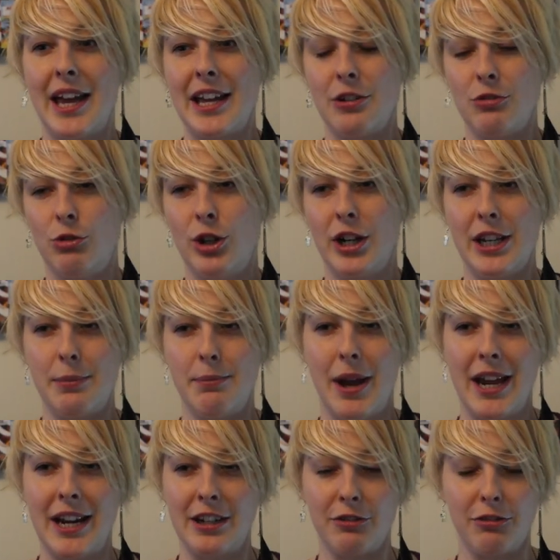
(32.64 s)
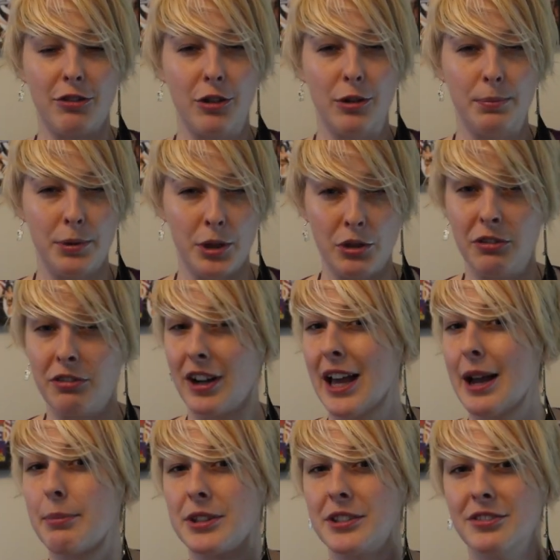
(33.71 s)
it really made for a beautiful
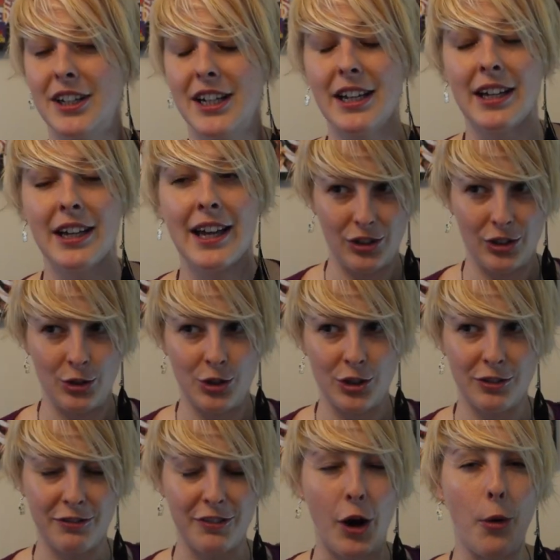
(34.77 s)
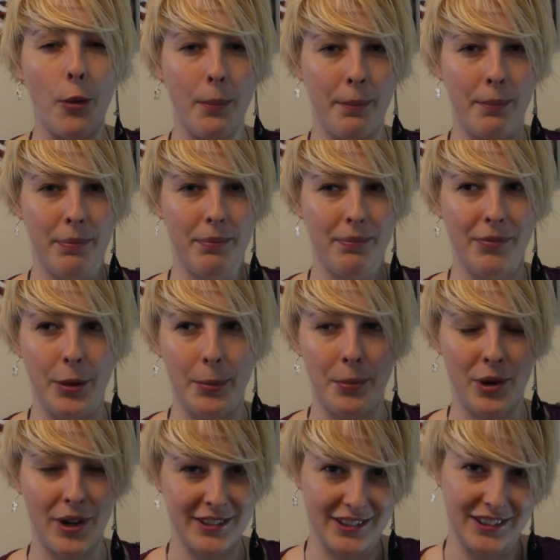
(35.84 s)
atmosphere. You just felt the
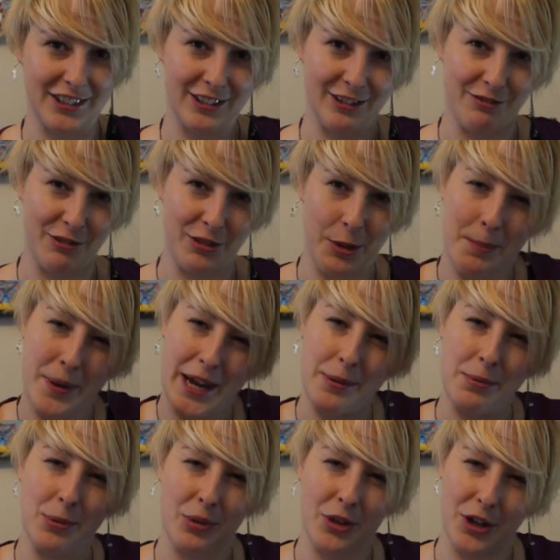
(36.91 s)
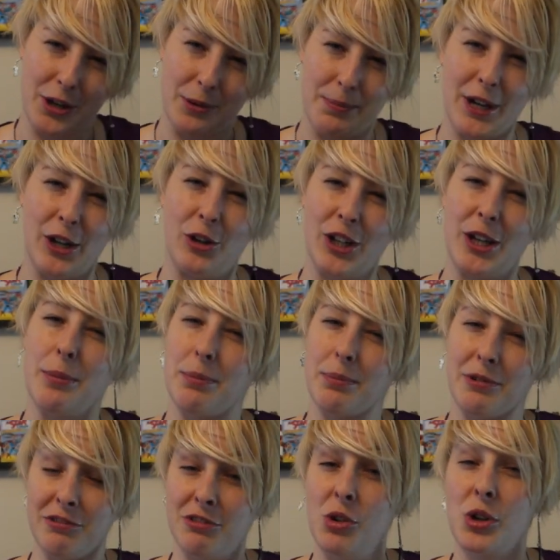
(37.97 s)
presence of the people that had been on it
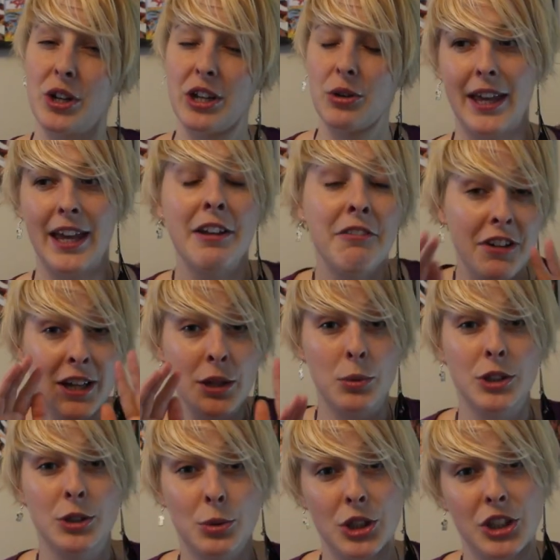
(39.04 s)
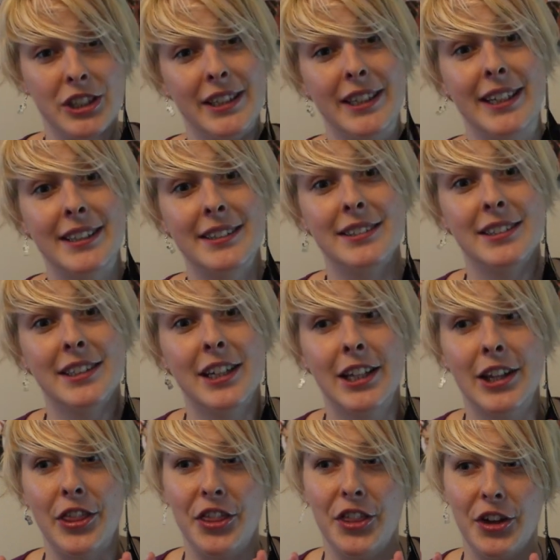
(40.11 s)
before you. If anyone's watching this
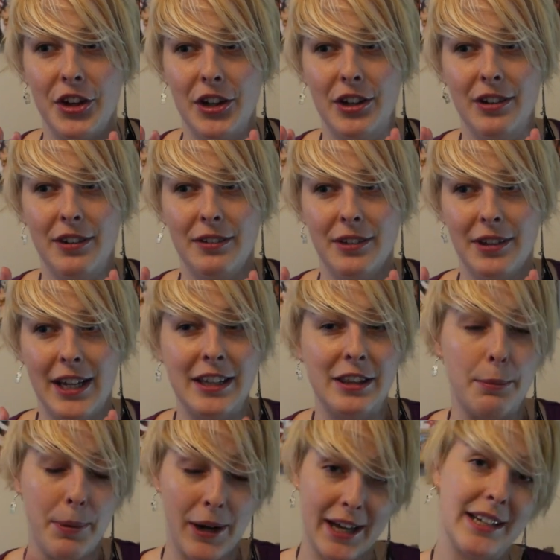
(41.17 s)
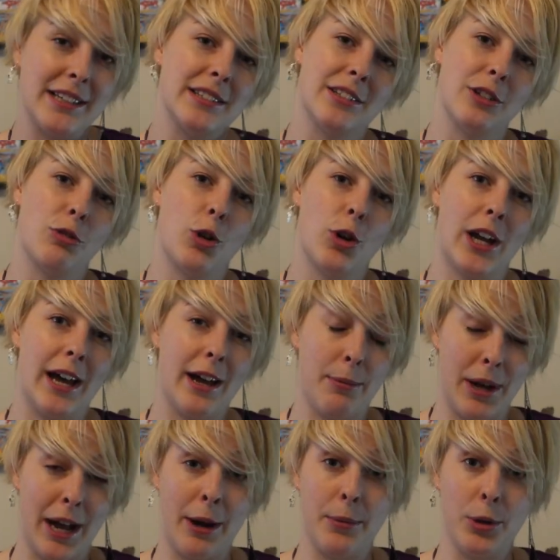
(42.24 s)
that either plays at the Royal
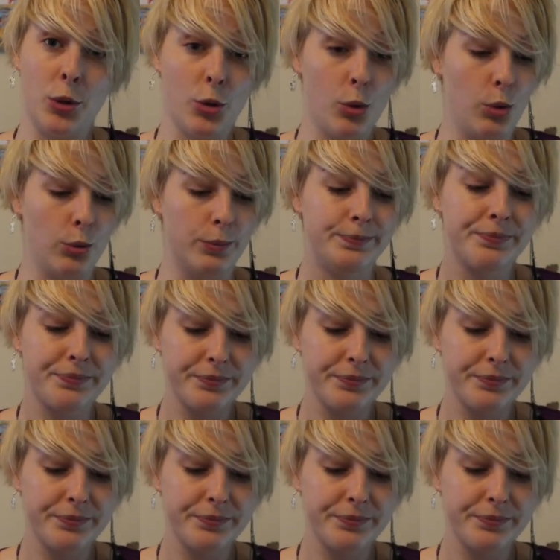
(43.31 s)
Albert Hall